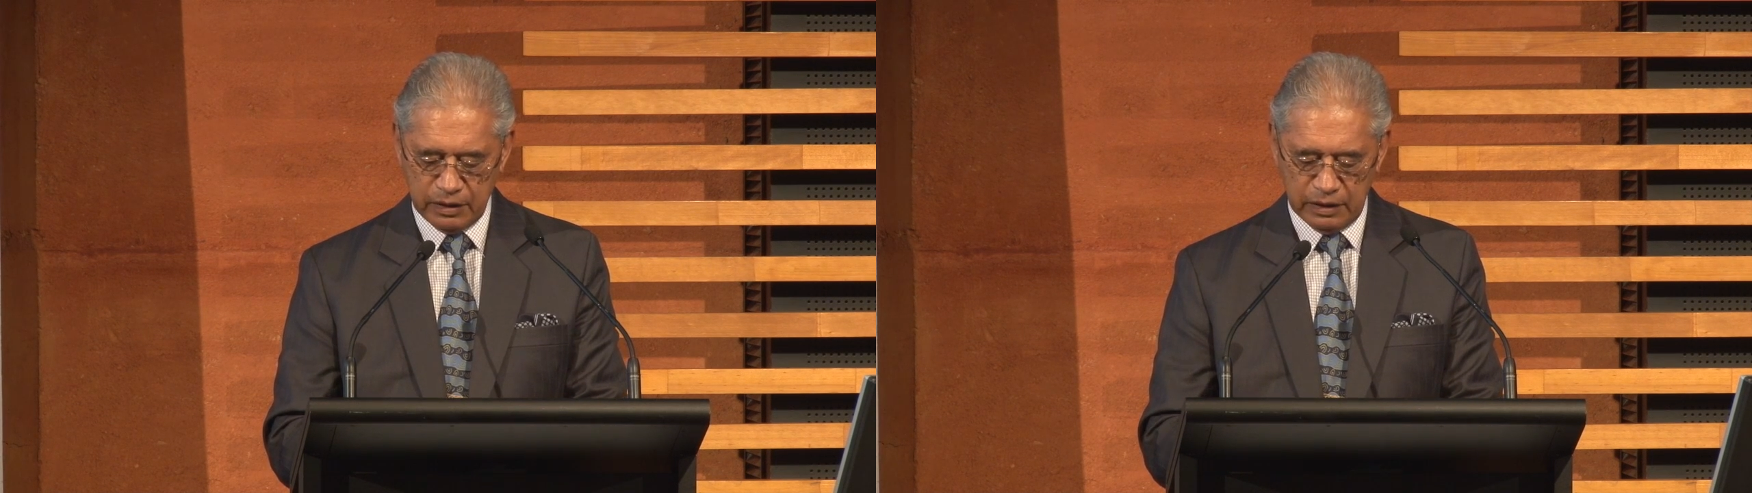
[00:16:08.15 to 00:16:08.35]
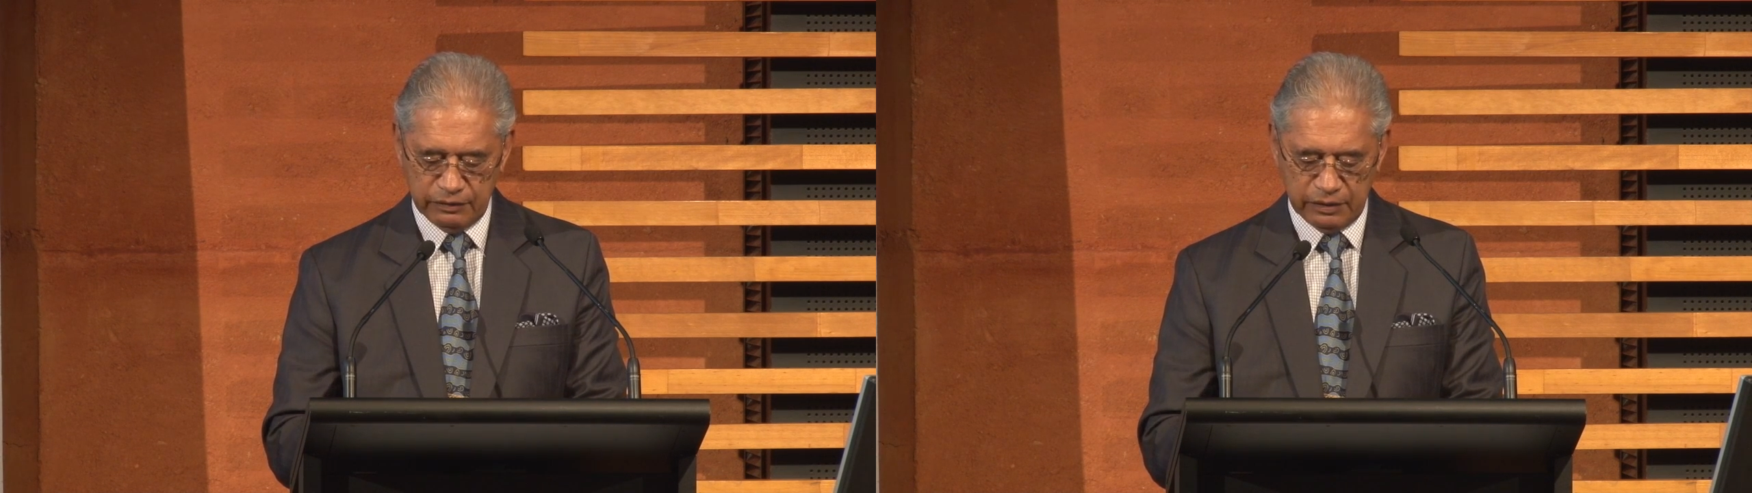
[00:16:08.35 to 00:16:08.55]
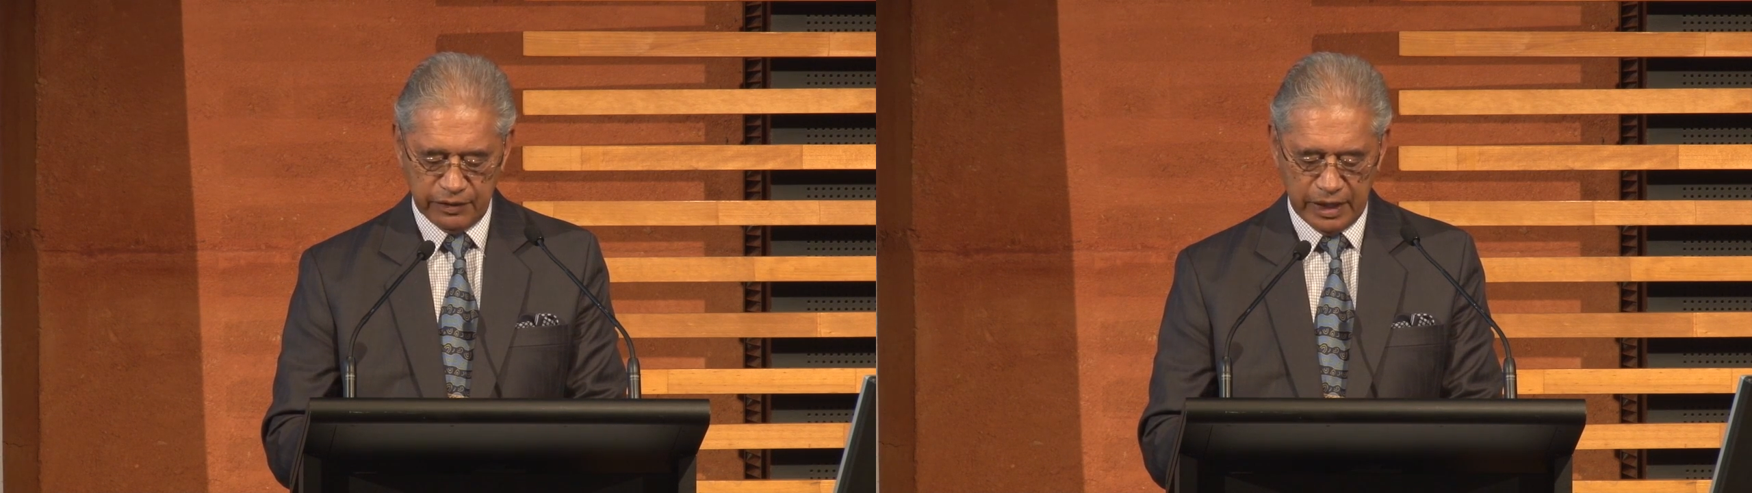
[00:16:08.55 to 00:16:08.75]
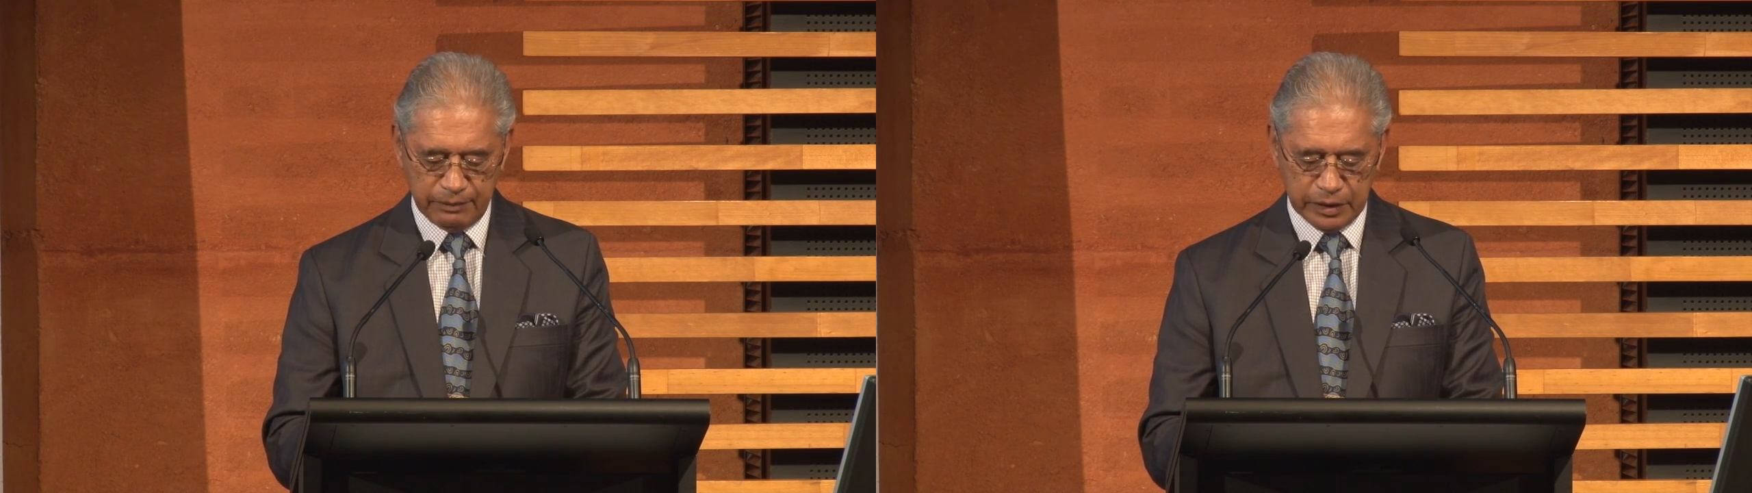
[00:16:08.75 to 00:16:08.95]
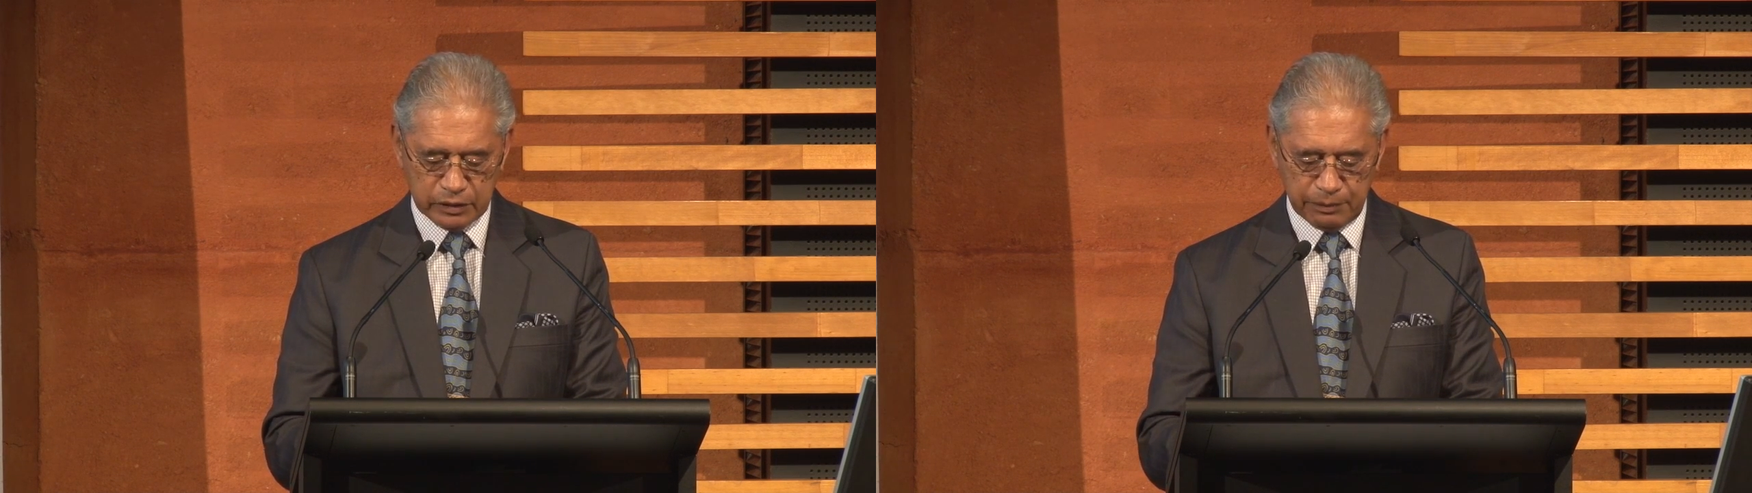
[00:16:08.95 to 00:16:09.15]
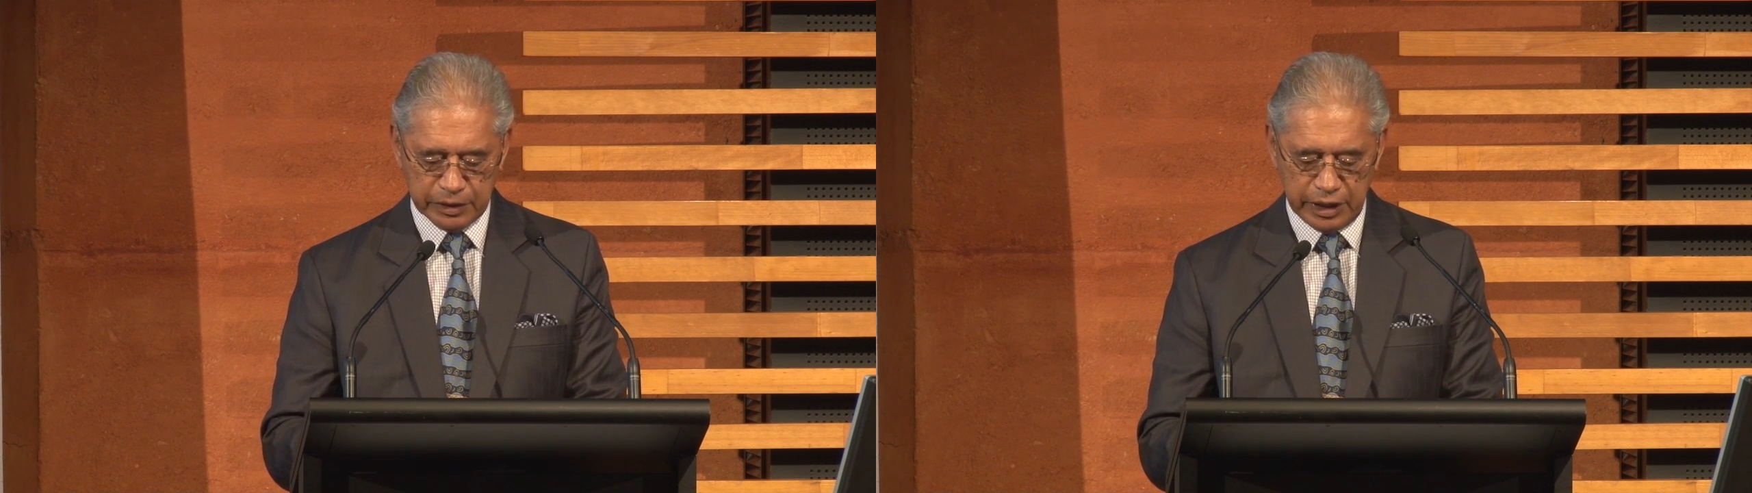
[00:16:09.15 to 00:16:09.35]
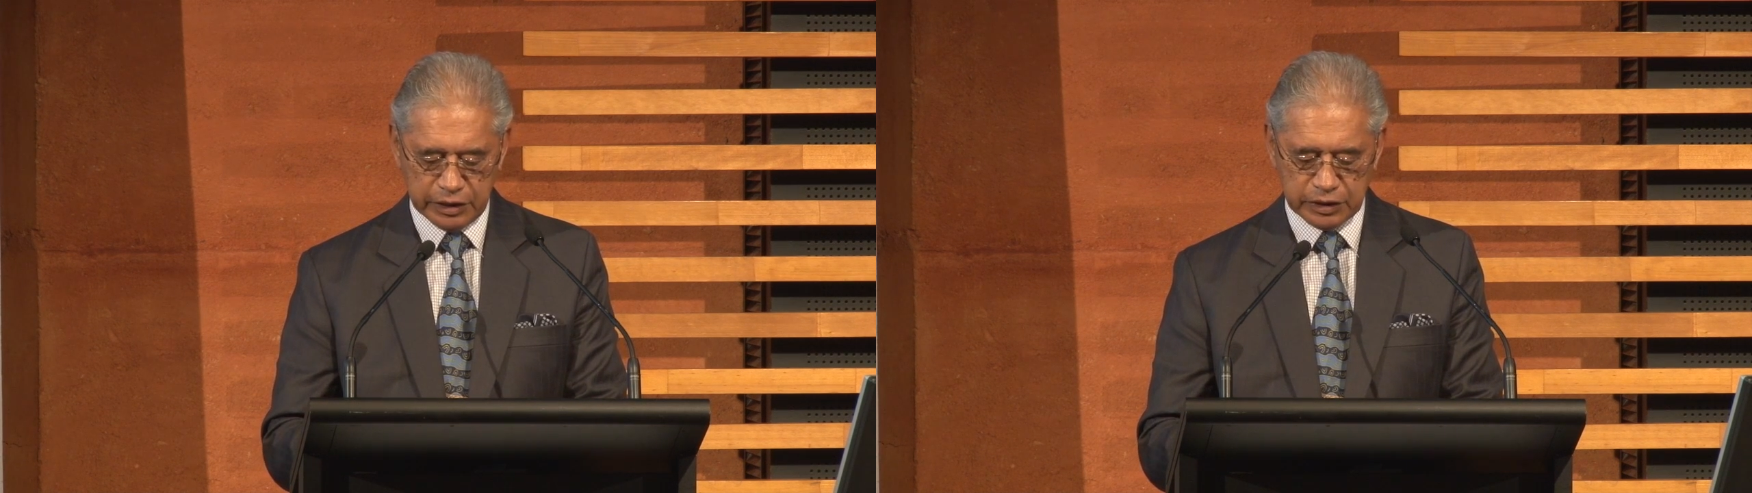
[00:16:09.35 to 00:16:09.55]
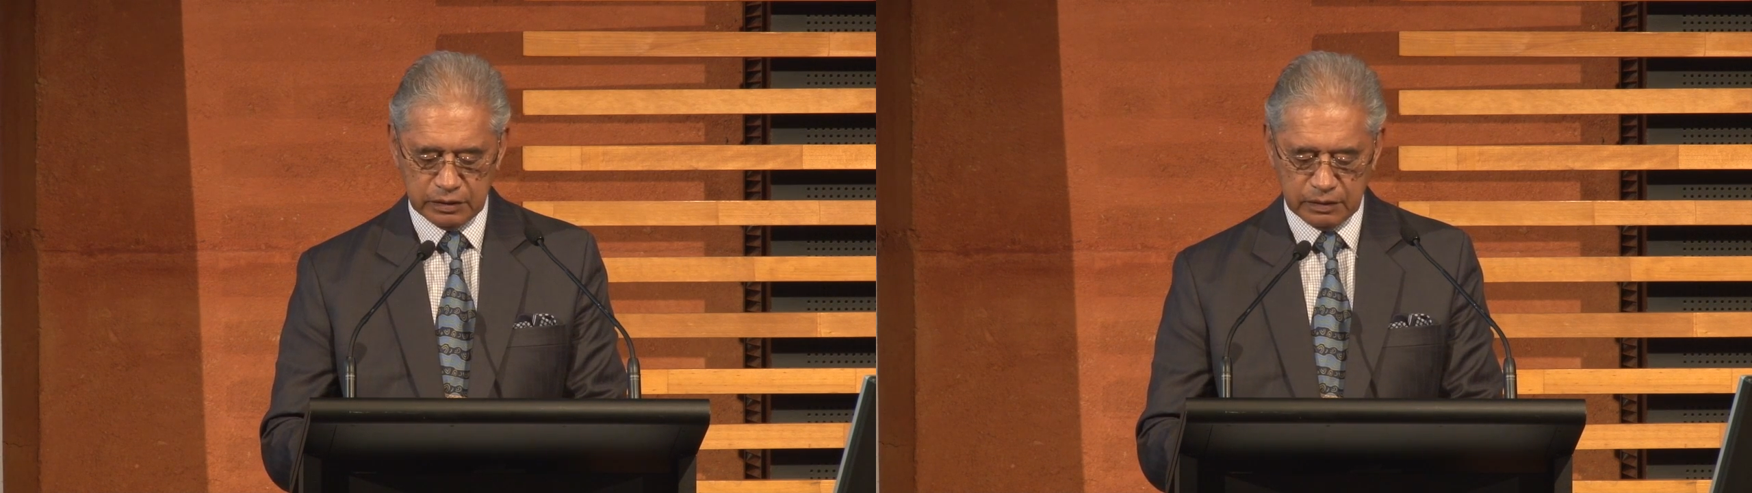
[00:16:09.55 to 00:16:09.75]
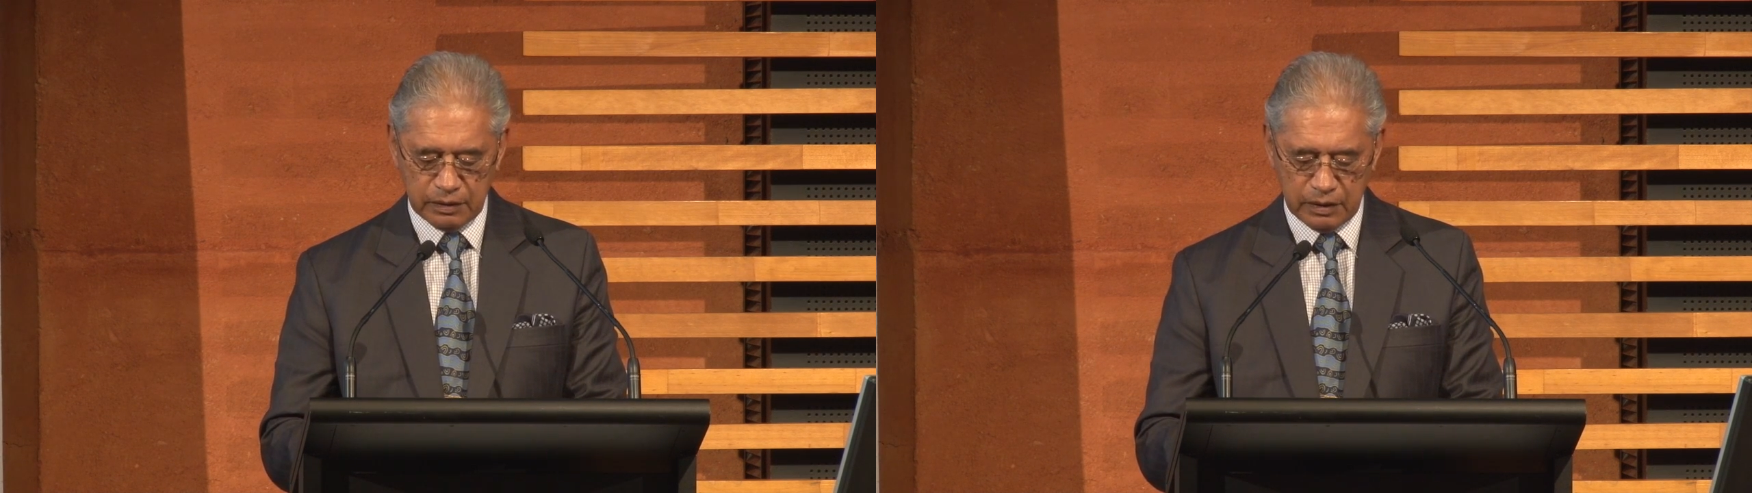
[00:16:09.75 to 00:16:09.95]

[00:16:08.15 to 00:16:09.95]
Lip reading: of environmental protection,